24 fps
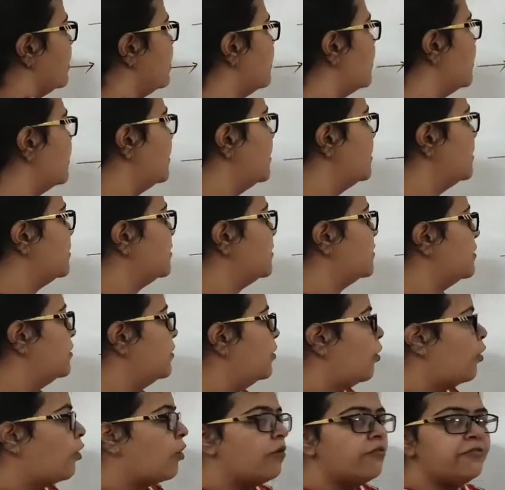consists
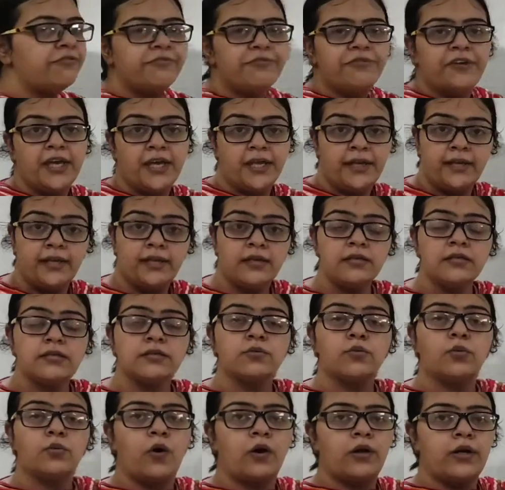of
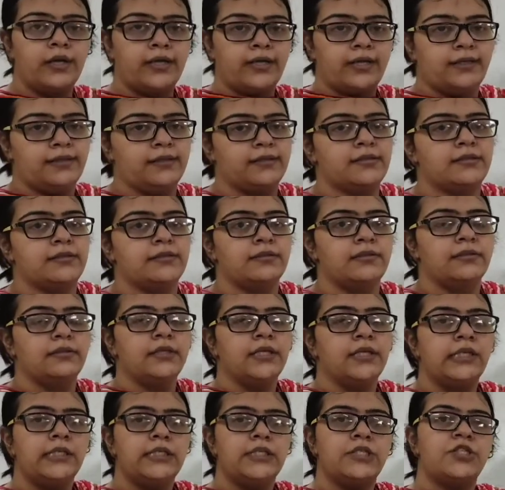various wall layers.
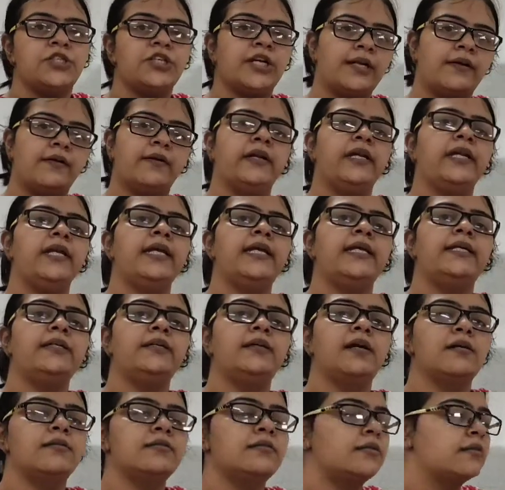Generally
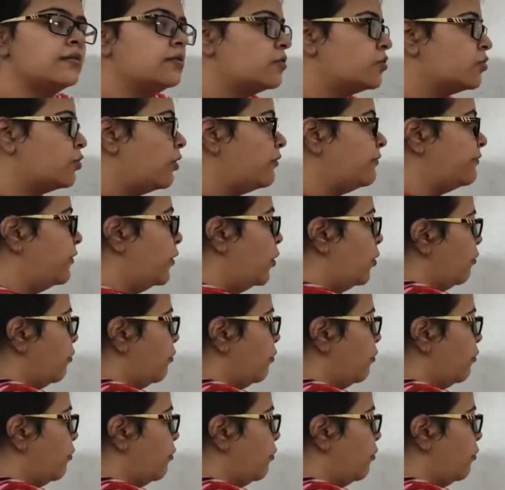it consists of